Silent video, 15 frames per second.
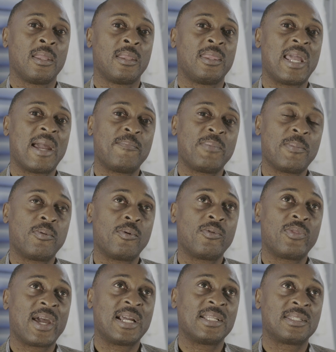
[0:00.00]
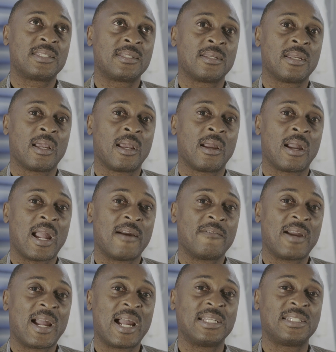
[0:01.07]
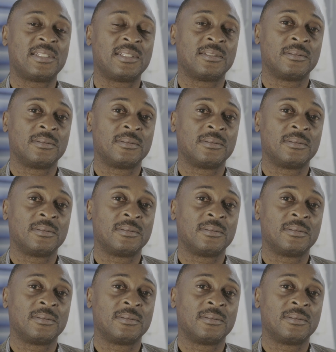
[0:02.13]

There are people that have had